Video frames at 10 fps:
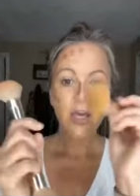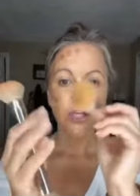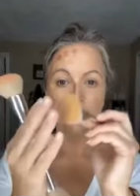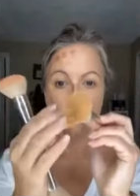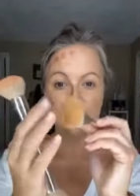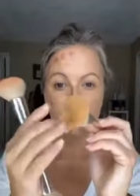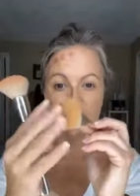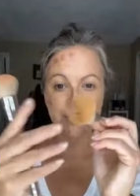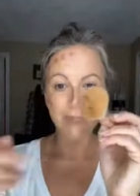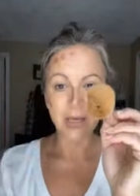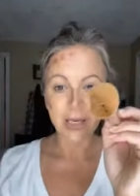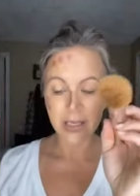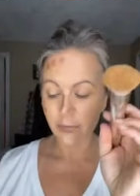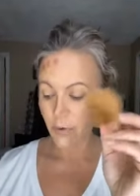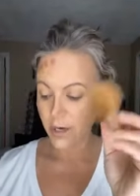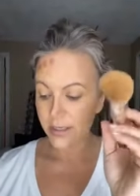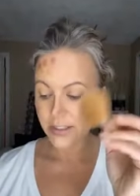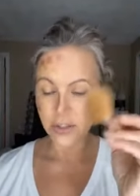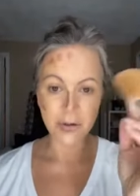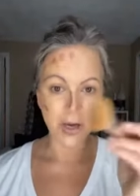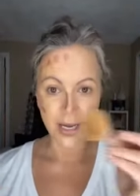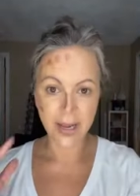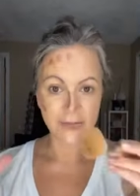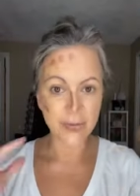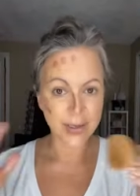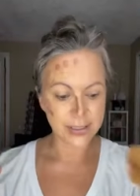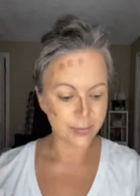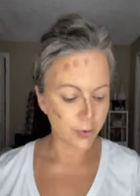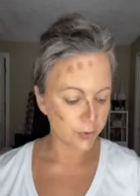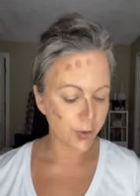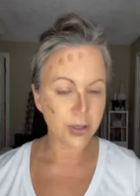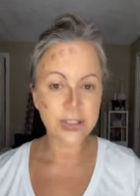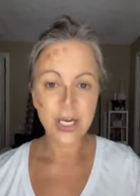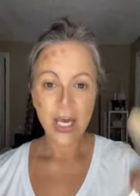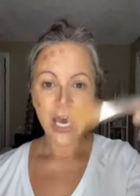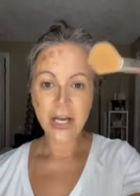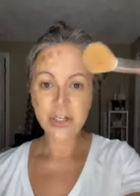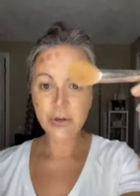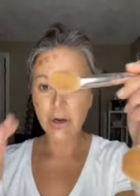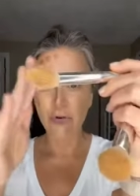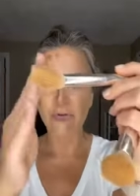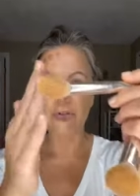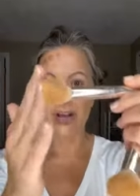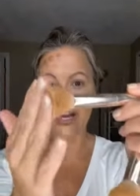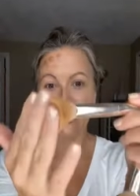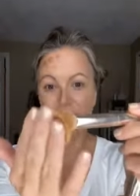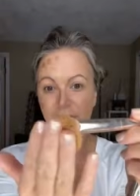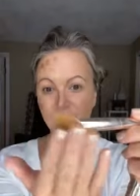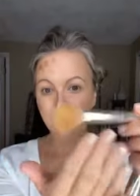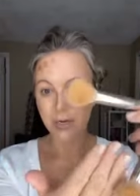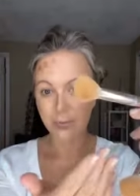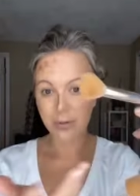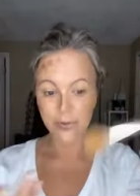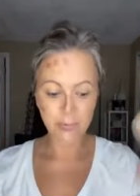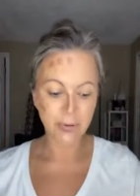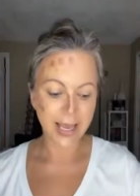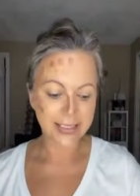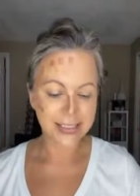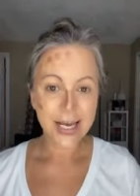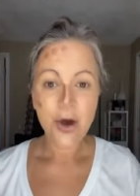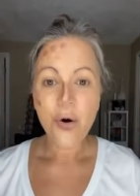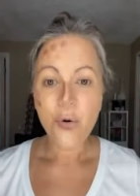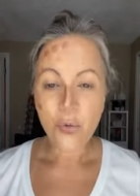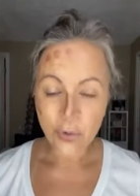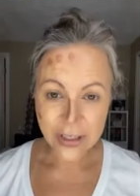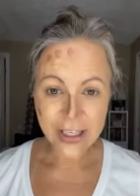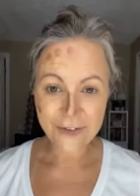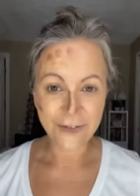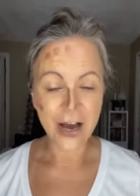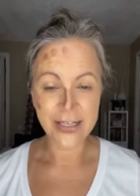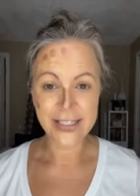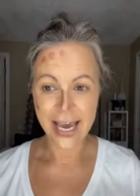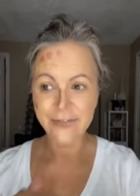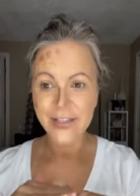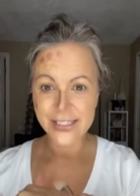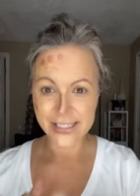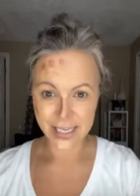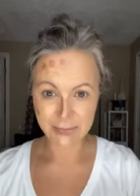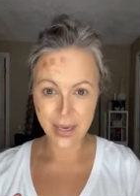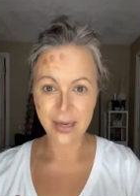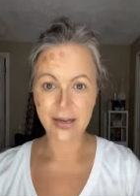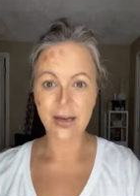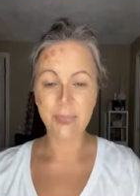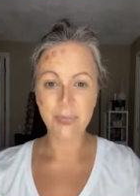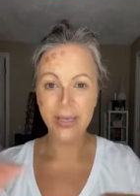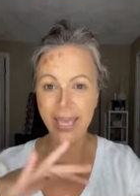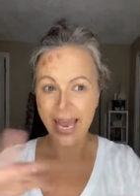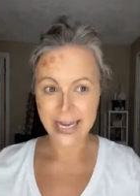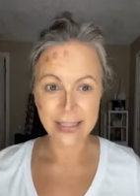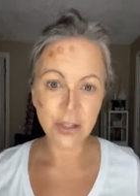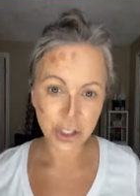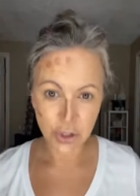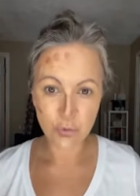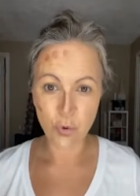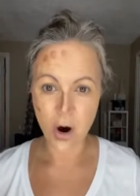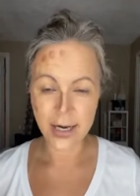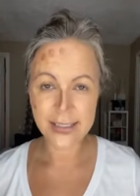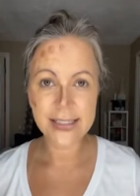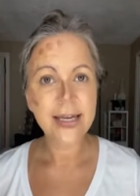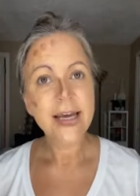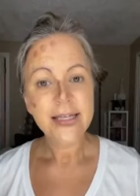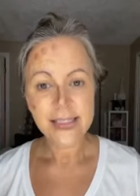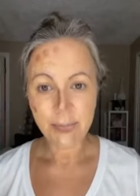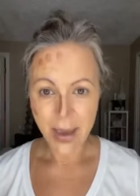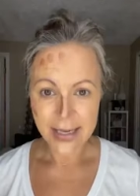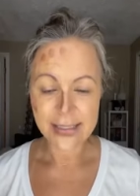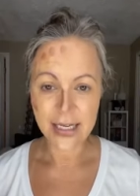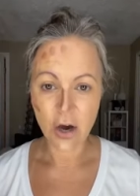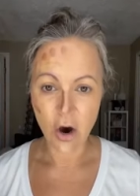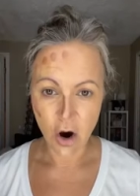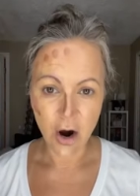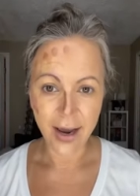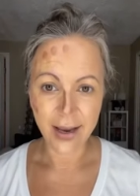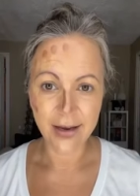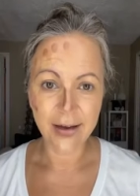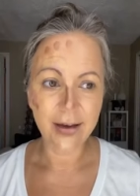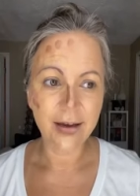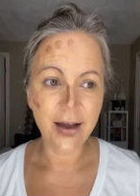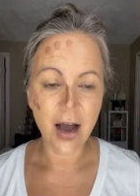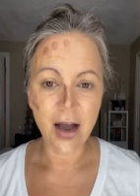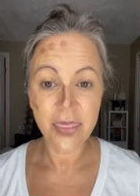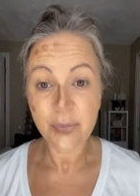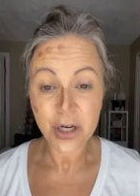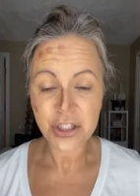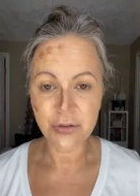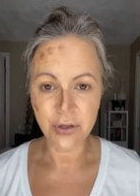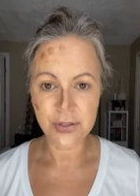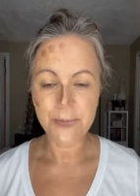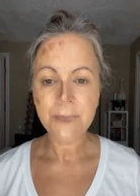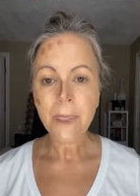You can do this medium one, so you can kind of have the best of both worlds, and you could go very, very minimal with blend. Really fun to have the same makeup, but get any look you want depending on the brush you use.